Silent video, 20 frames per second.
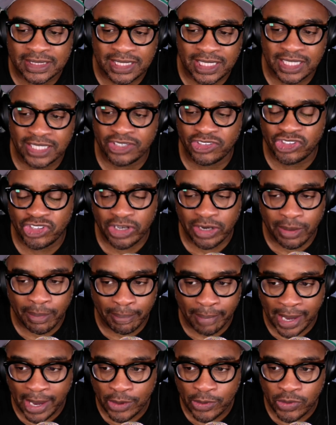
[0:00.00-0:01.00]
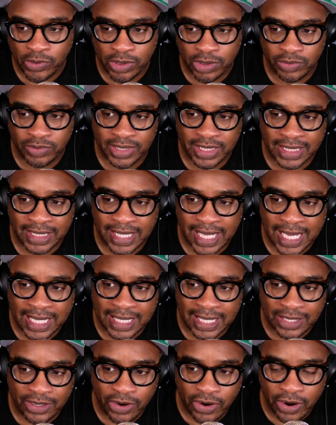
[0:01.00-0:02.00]
he could share a backcourt with a guy
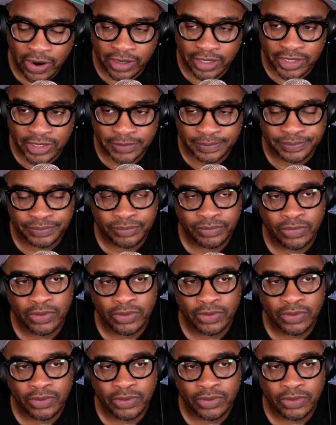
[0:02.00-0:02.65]
like Harden,